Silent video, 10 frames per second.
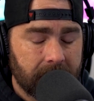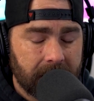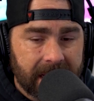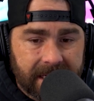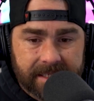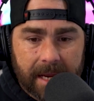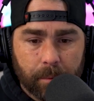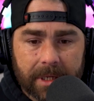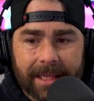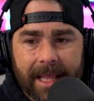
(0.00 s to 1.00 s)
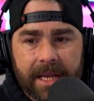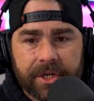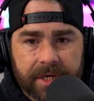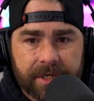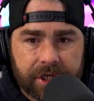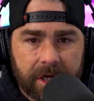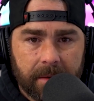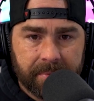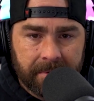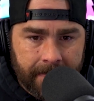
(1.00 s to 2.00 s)
It is a
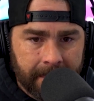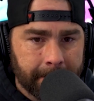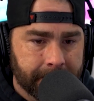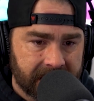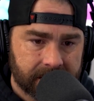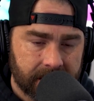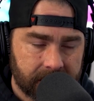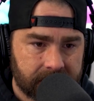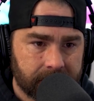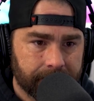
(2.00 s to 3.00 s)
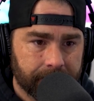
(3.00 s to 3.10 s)
relationship business.